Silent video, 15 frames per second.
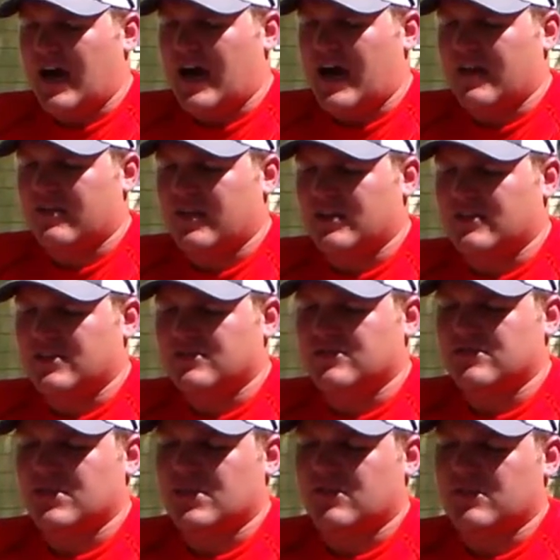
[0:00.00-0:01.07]
I think
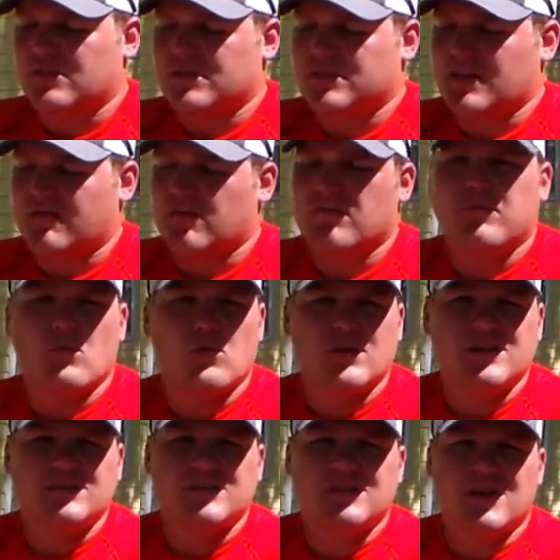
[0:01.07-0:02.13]
these are the
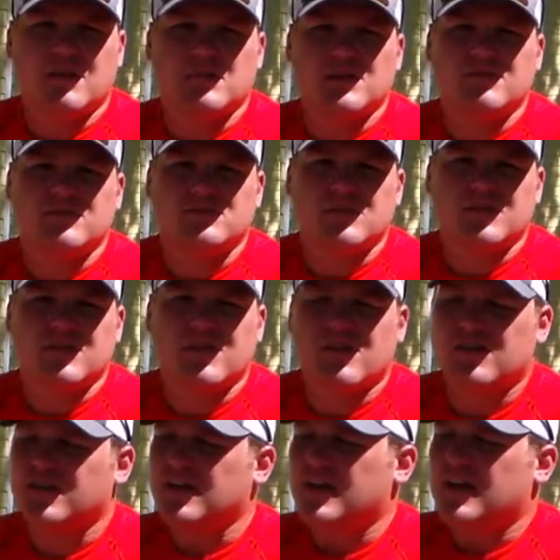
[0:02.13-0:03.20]
3740s, I believe is what they
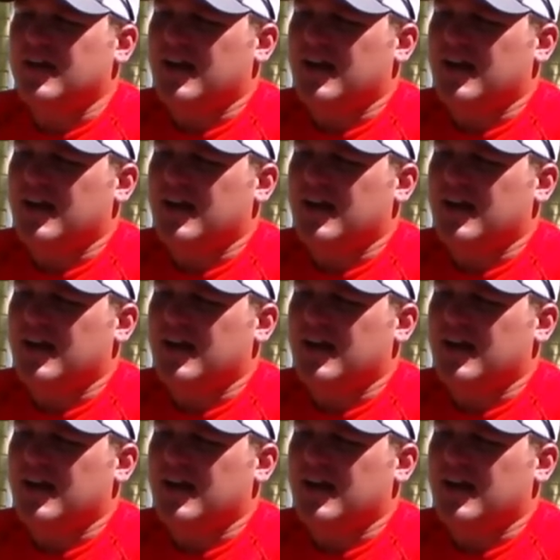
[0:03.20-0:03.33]
are.